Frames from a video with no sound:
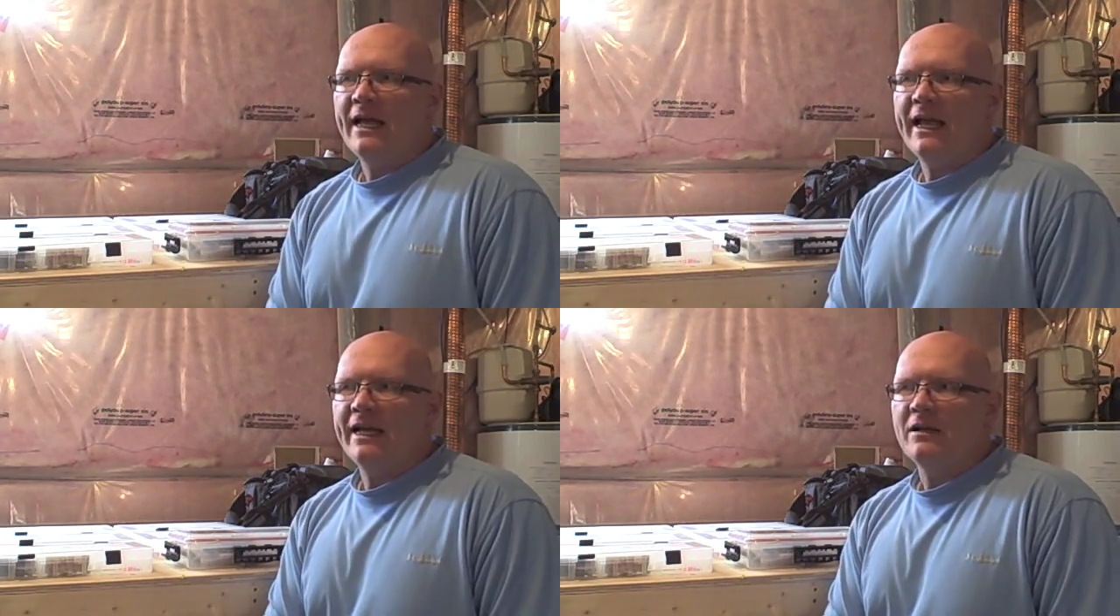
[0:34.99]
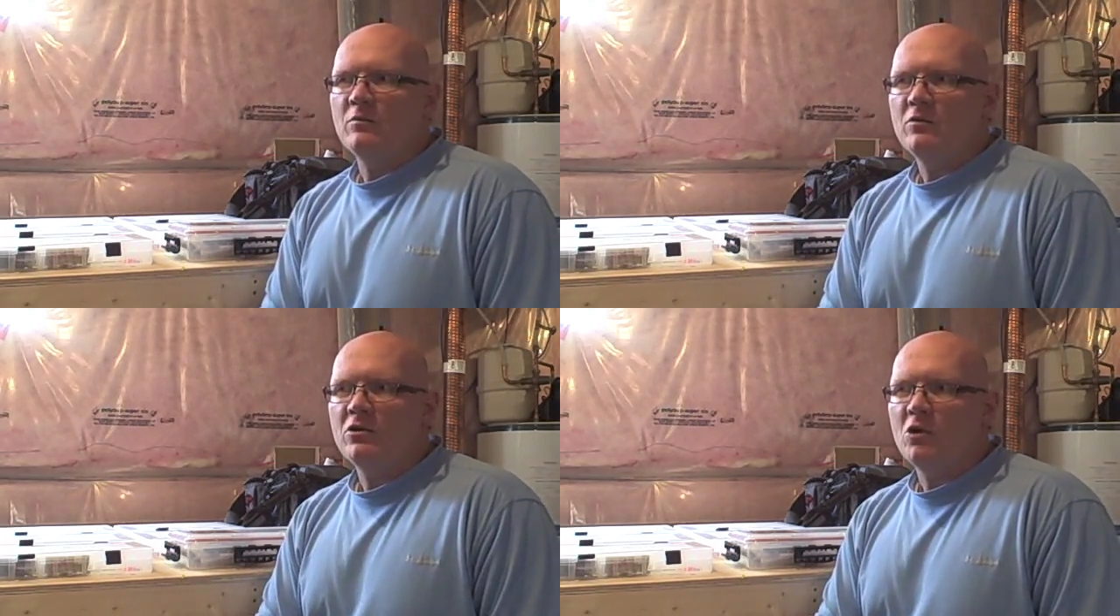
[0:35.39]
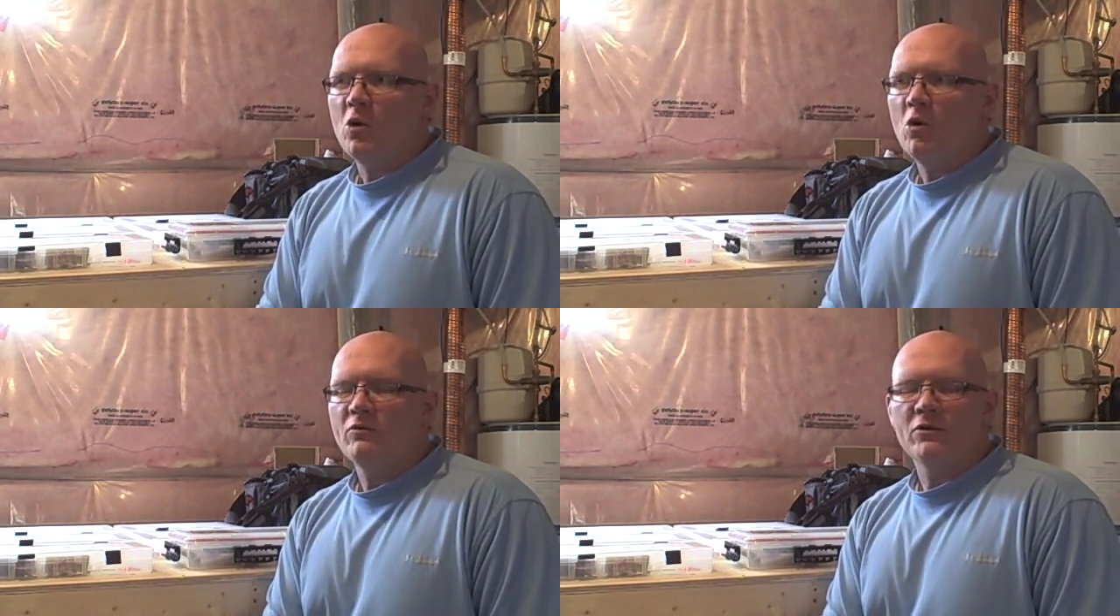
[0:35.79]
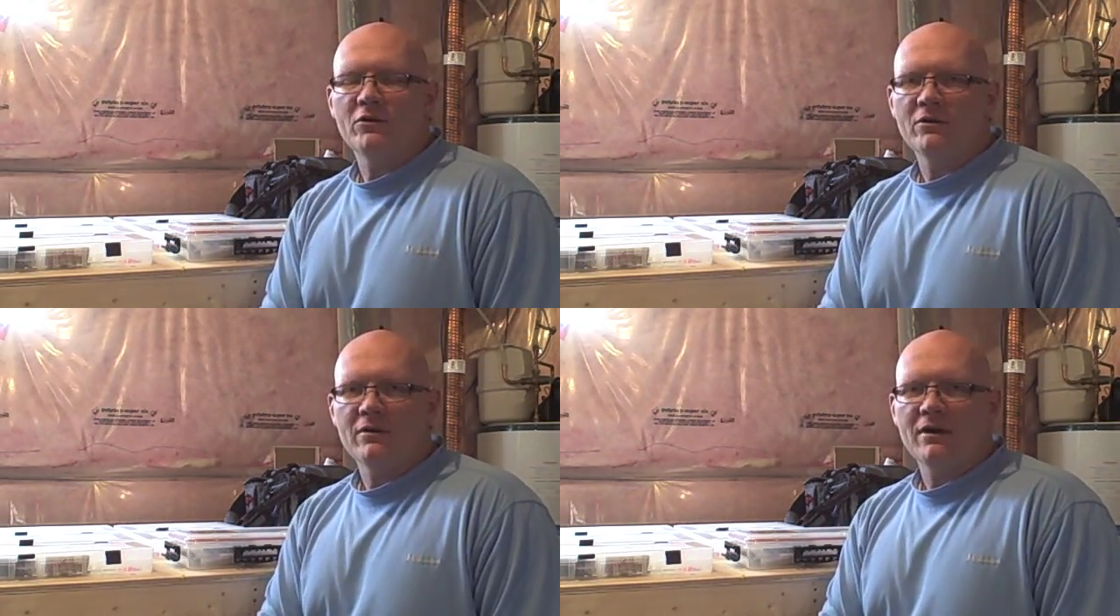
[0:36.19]
And
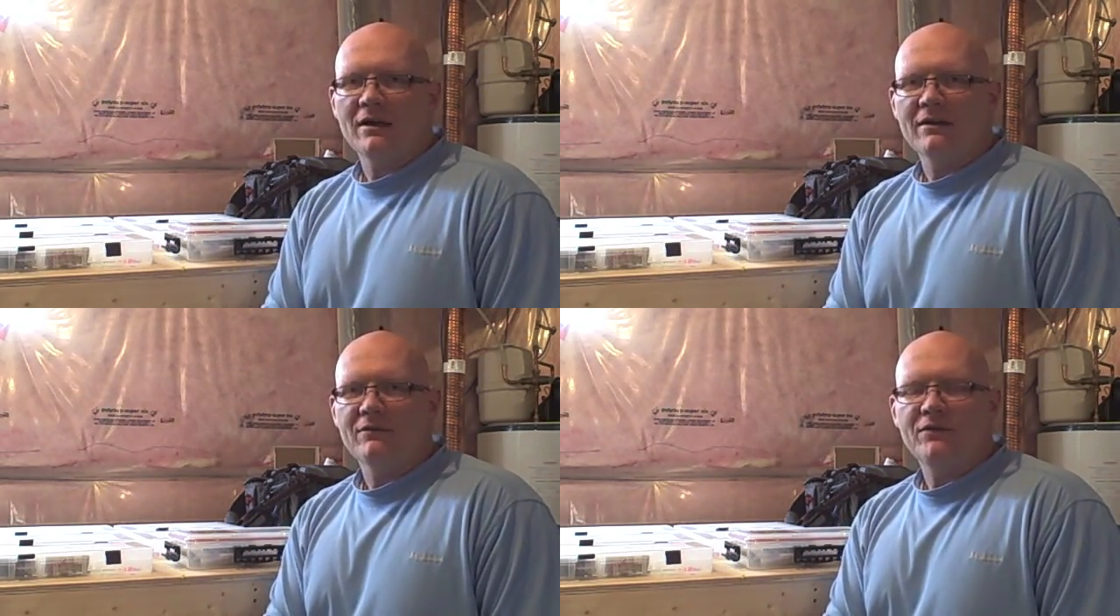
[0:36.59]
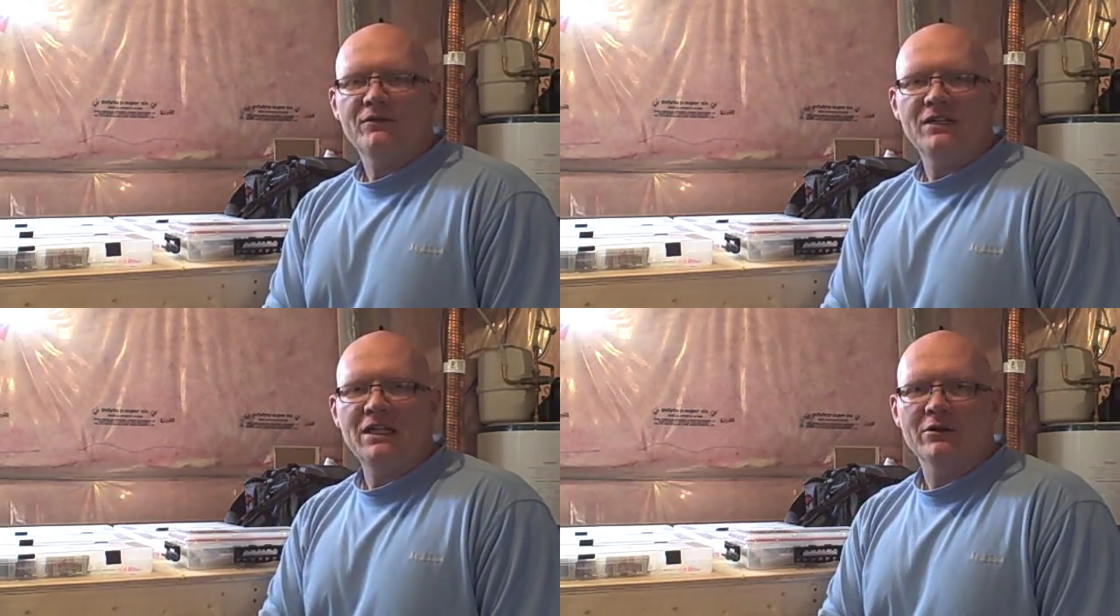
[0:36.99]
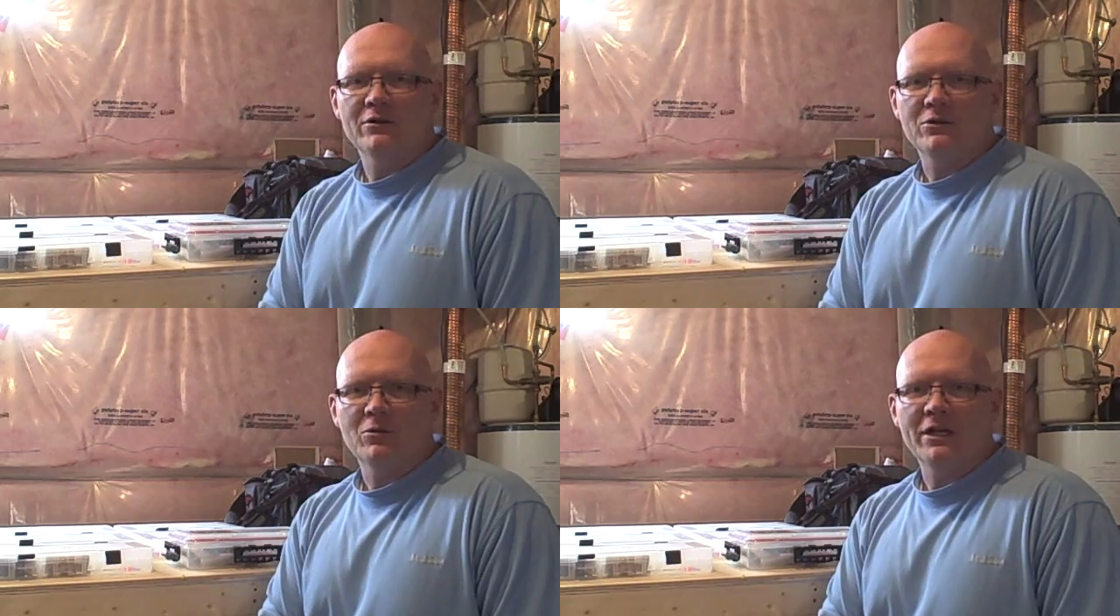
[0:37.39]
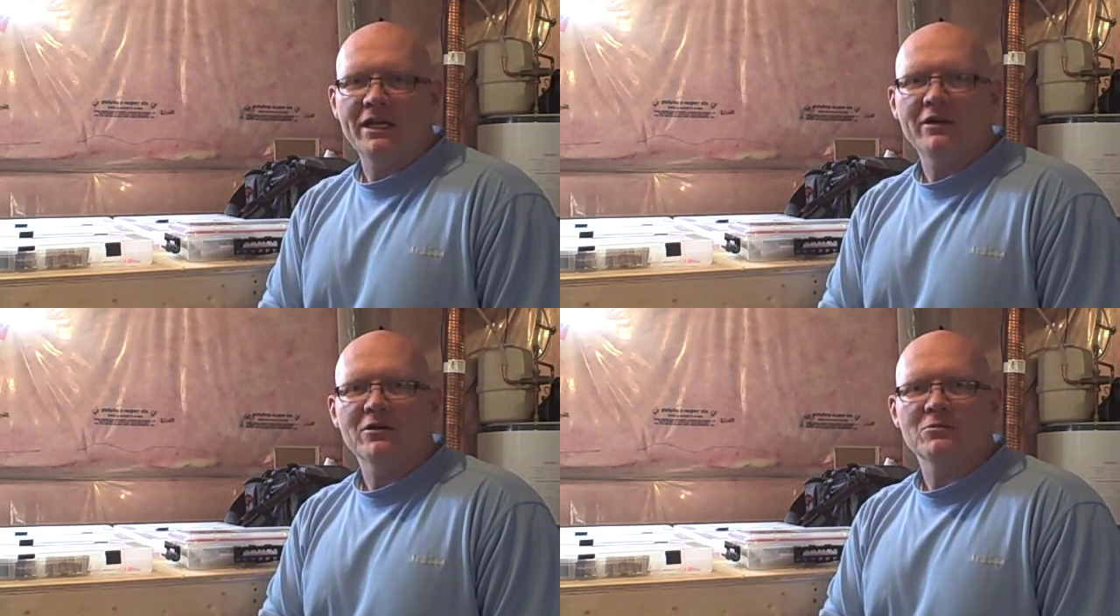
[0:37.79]
over 15 or
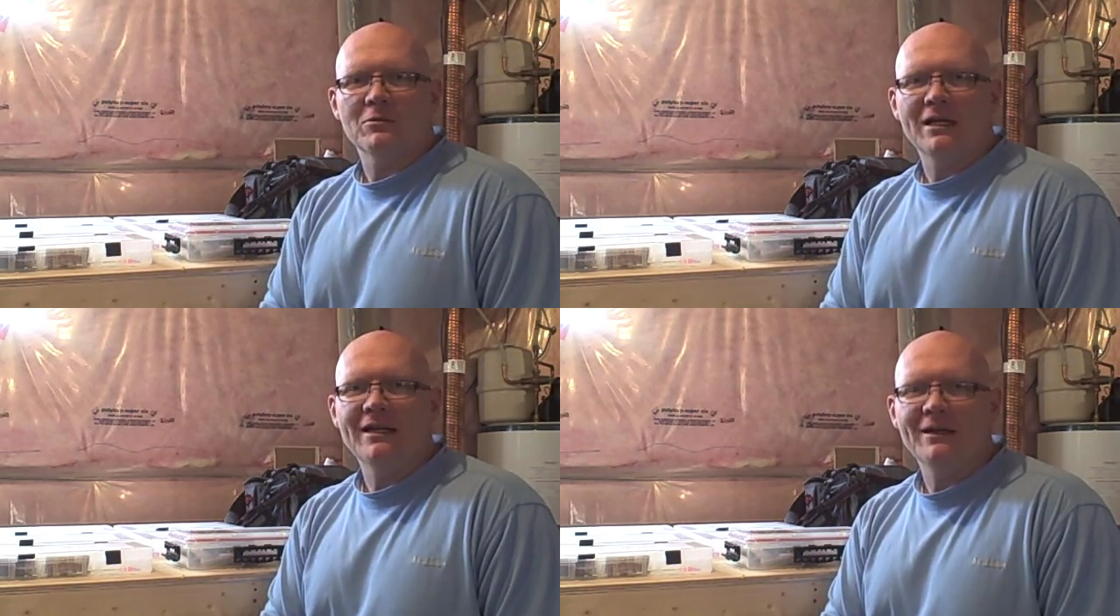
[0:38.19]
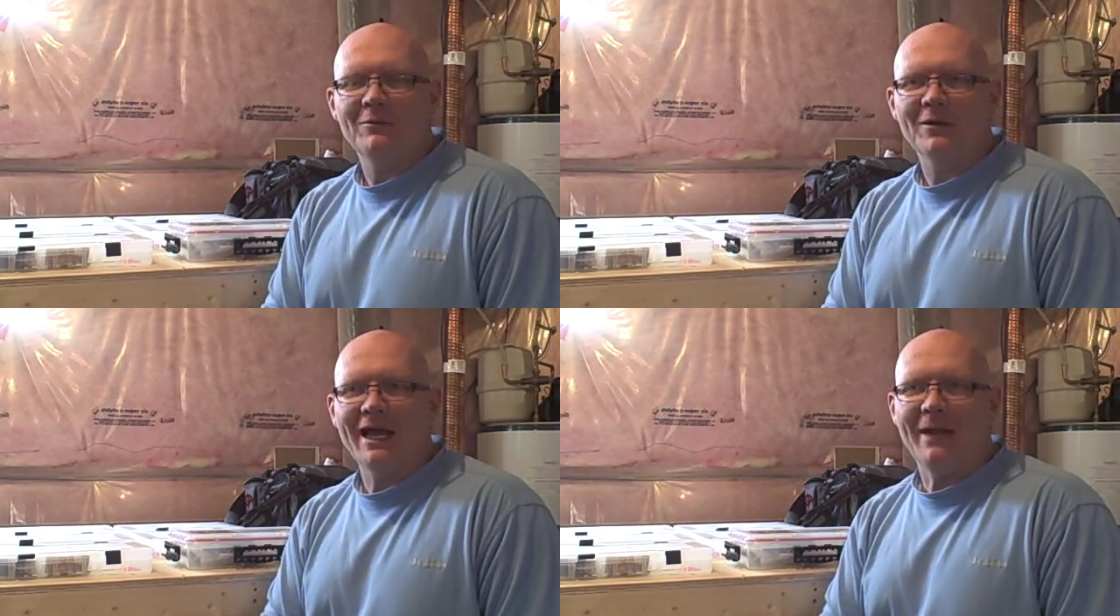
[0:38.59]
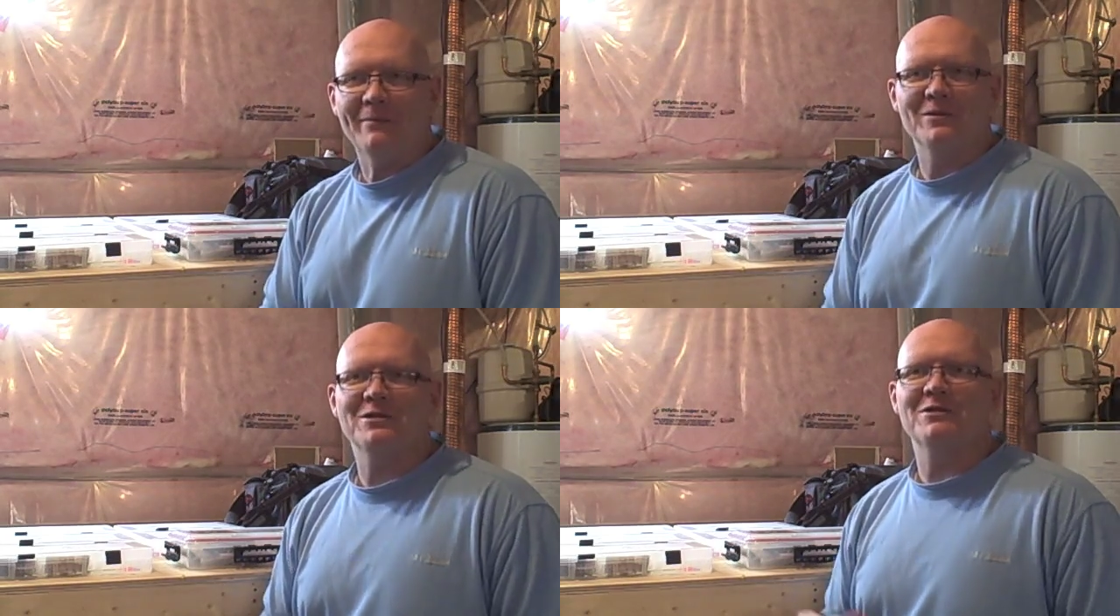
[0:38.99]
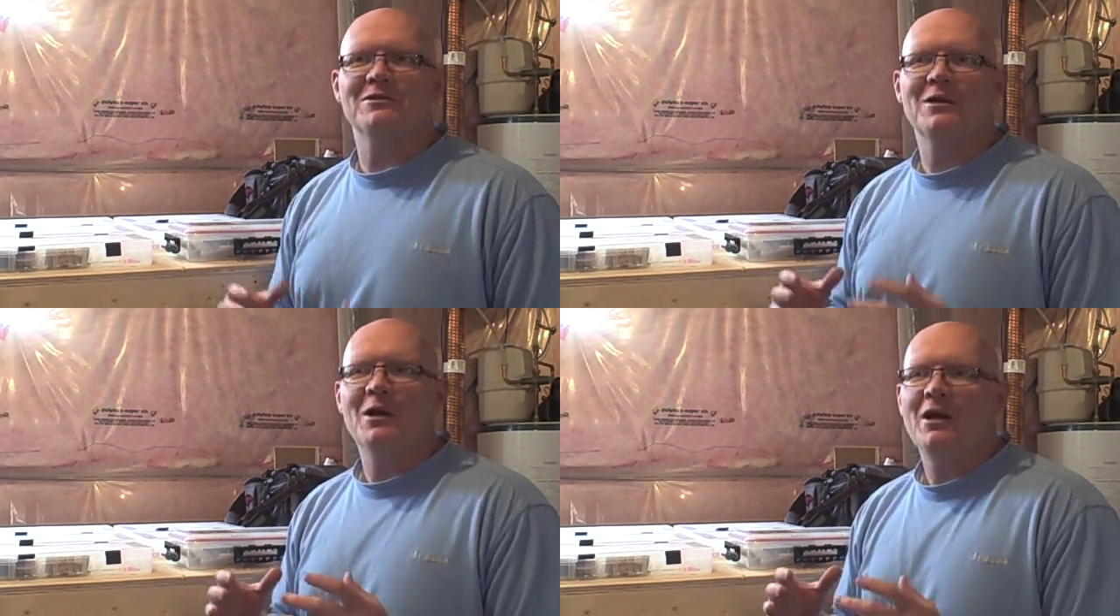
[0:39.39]
20 years, what happens is,